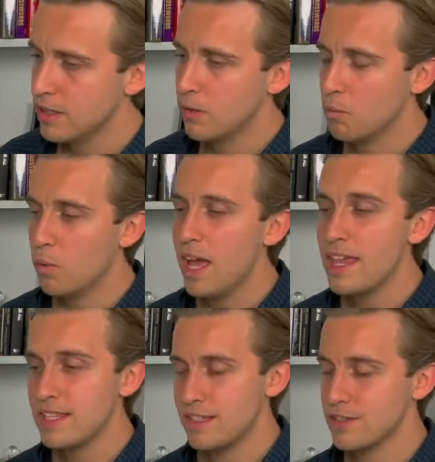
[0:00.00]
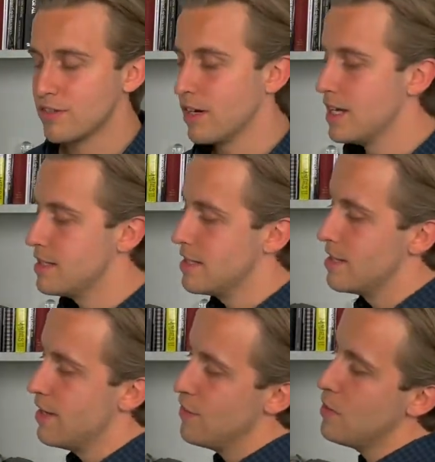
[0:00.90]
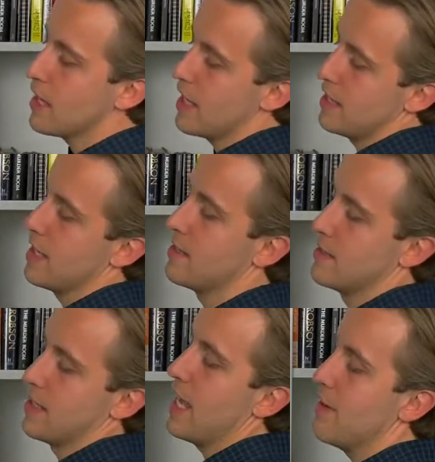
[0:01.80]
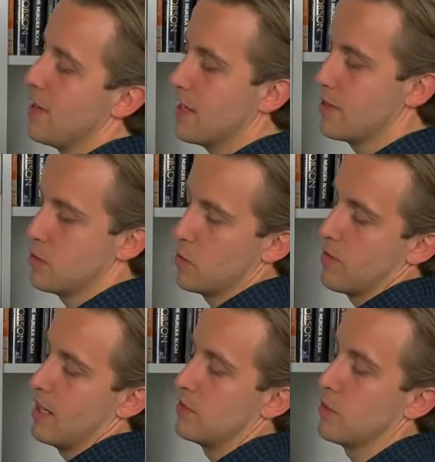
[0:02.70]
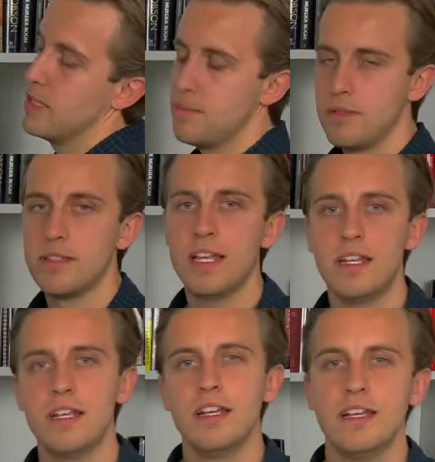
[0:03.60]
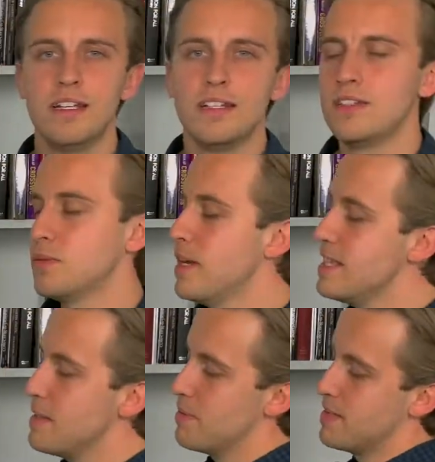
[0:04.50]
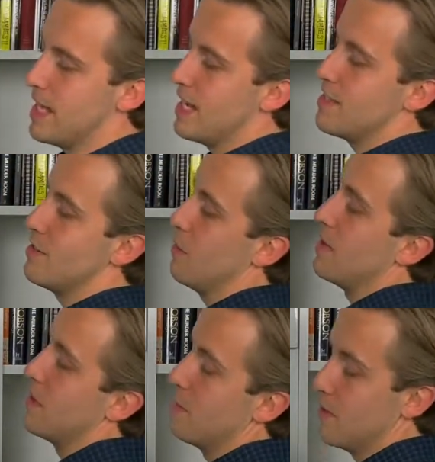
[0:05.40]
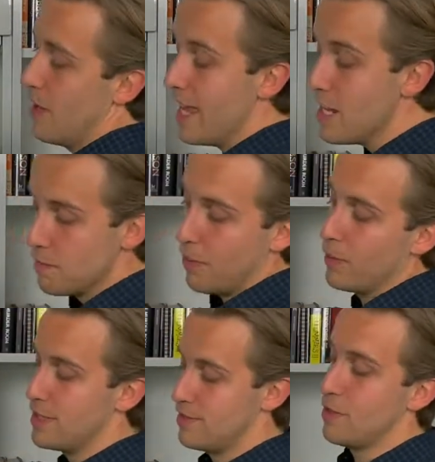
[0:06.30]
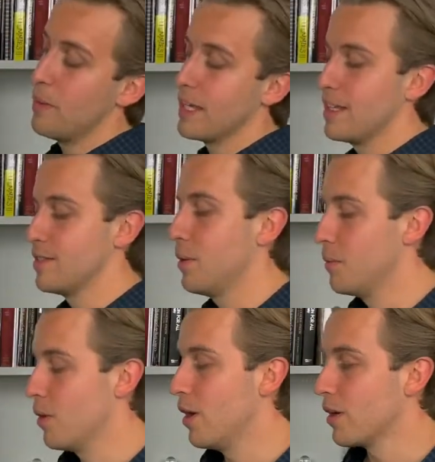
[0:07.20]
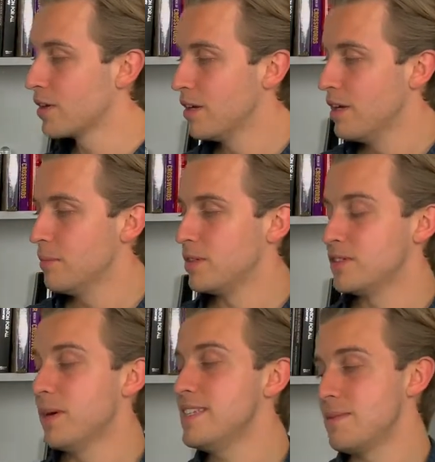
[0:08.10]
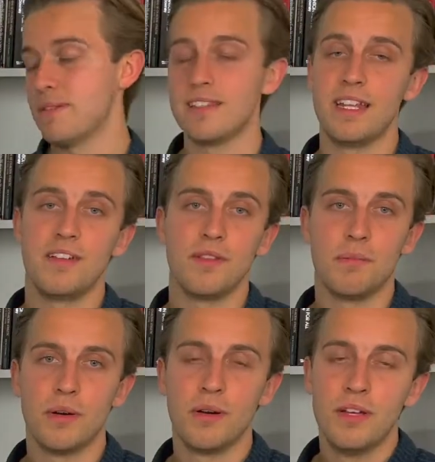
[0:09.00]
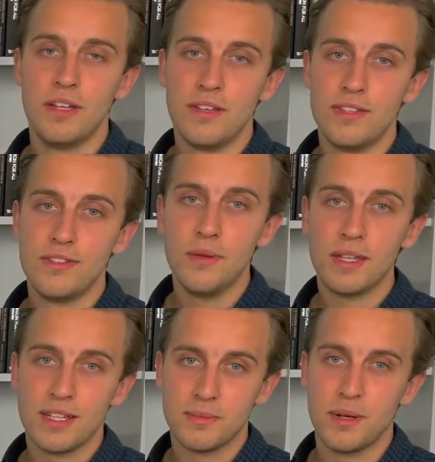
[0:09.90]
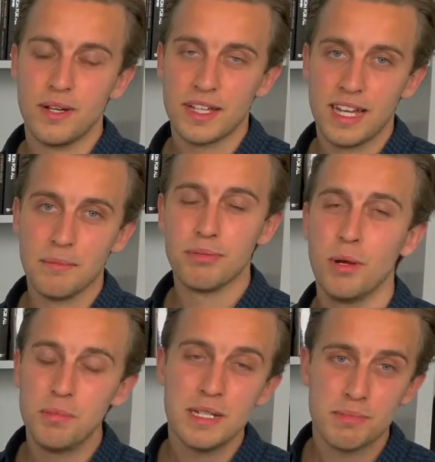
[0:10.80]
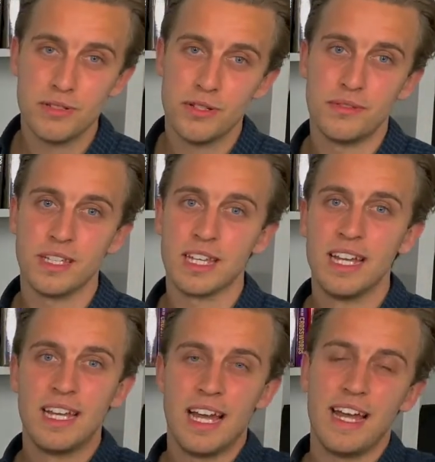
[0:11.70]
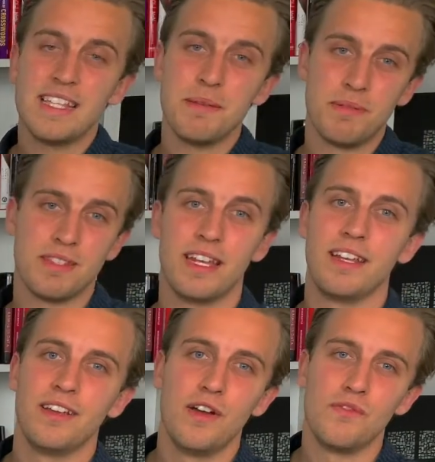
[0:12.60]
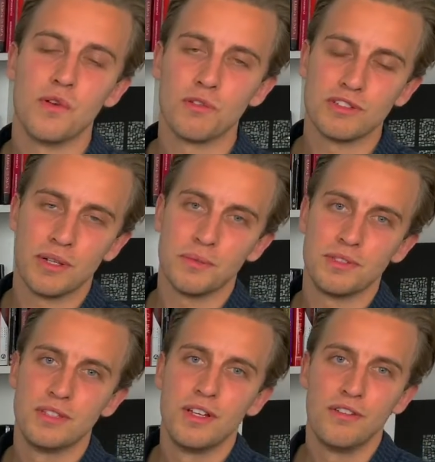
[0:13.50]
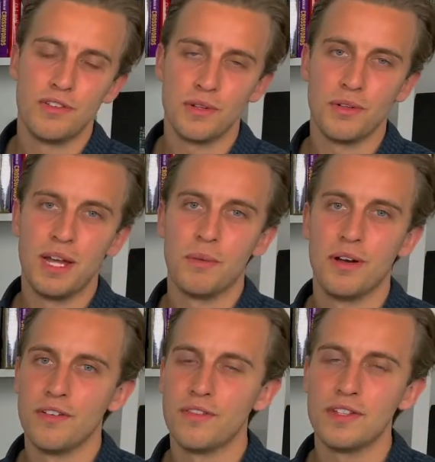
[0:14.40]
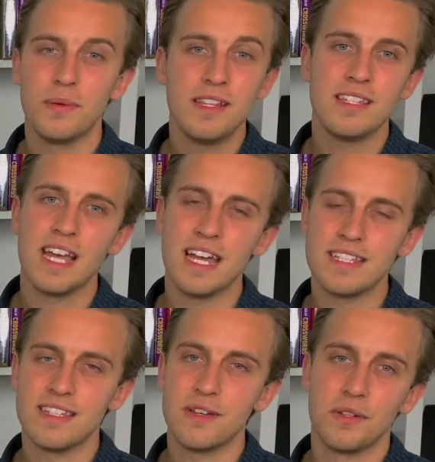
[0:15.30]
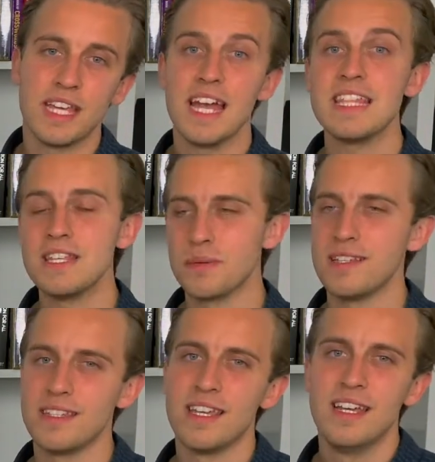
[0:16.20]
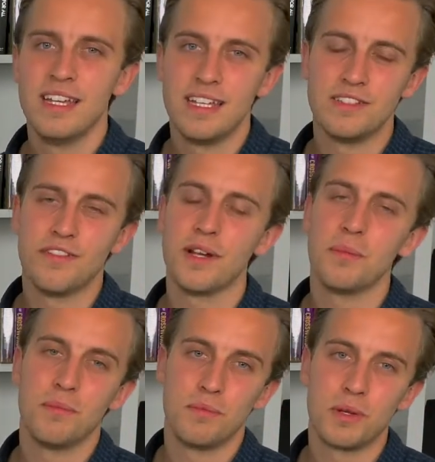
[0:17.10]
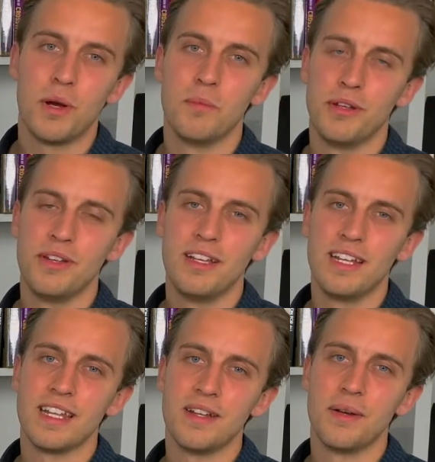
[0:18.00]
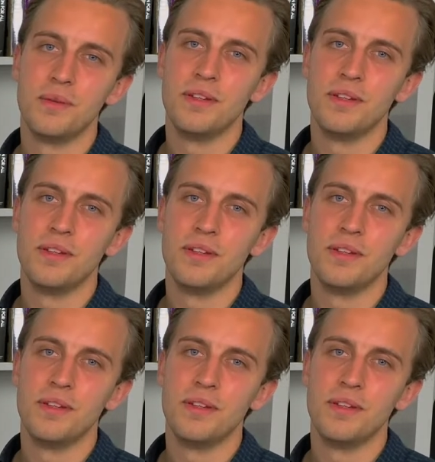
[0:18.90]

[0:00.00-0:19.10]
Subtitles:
where this is great is that if you get this savings to around 20%, 20% is doing them, each pot is doing its own work, but 20% of the pot is doing its work and probably producing 80% of your results for your net worth. The 20-80 or the 80-20 is a very commonly known